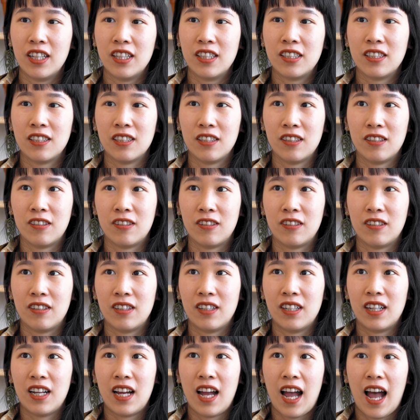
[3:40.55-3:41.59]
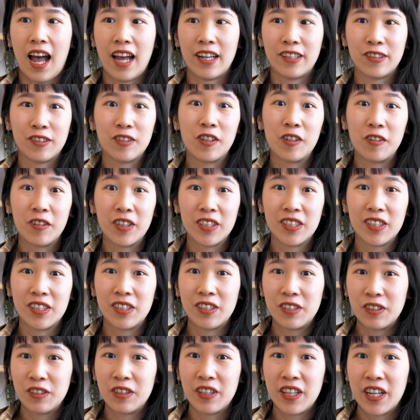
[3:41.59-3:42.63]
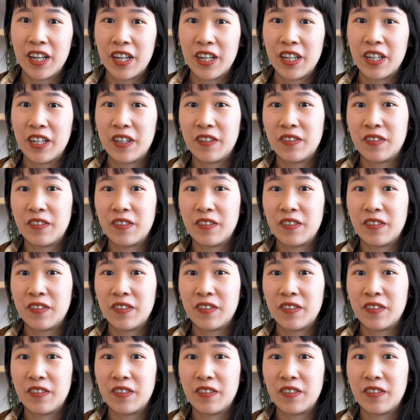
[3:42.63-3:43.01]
So I don't know what to do there.